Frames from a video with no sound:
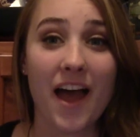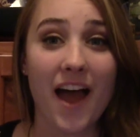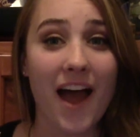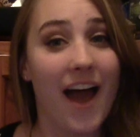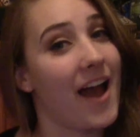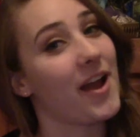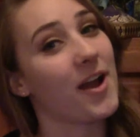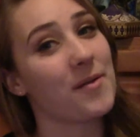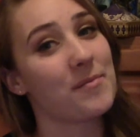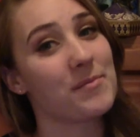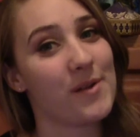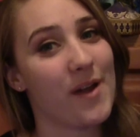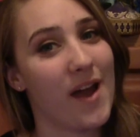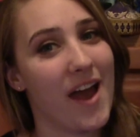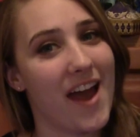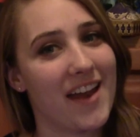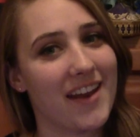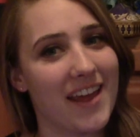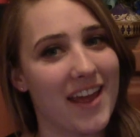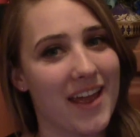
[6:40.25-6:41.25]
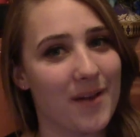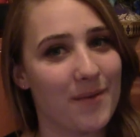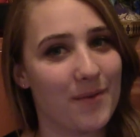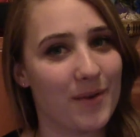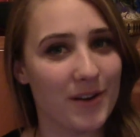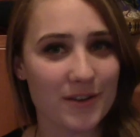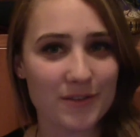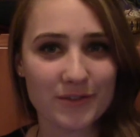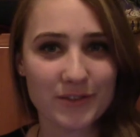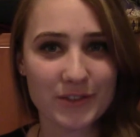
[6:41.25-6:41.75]
I hope you had a
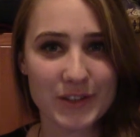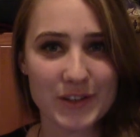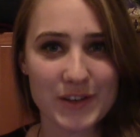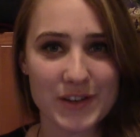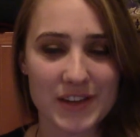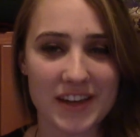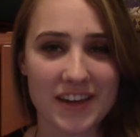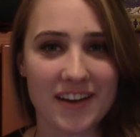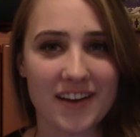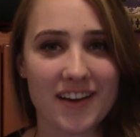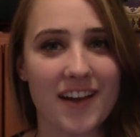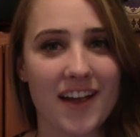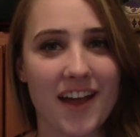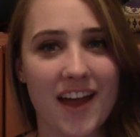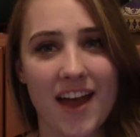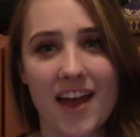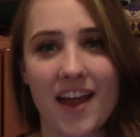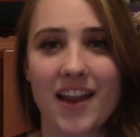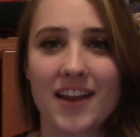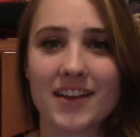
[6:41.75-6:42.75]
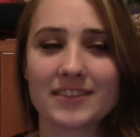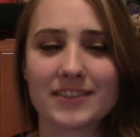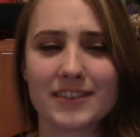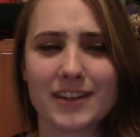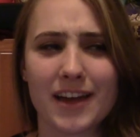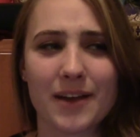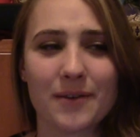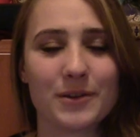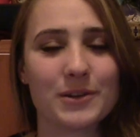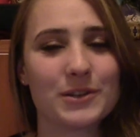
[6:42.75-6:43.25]
wonderful new year, and
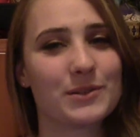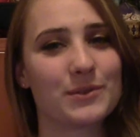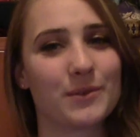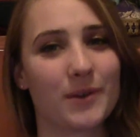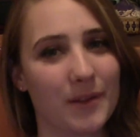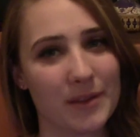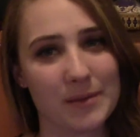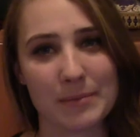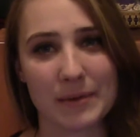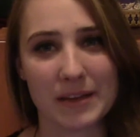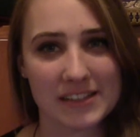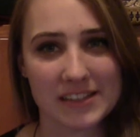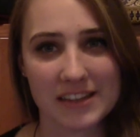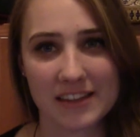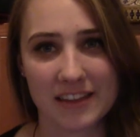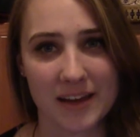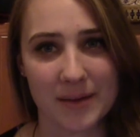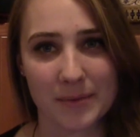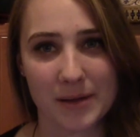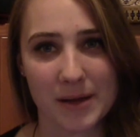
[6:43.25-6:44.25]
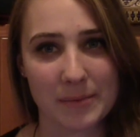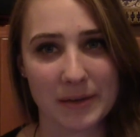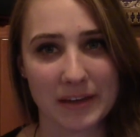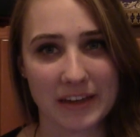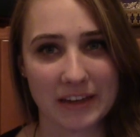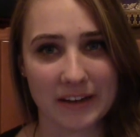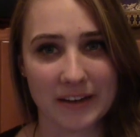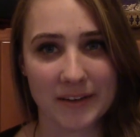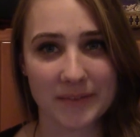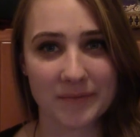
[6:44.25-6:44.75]
I wish you all the best in the upcoming
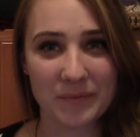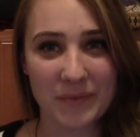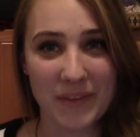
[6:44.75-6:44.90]
year.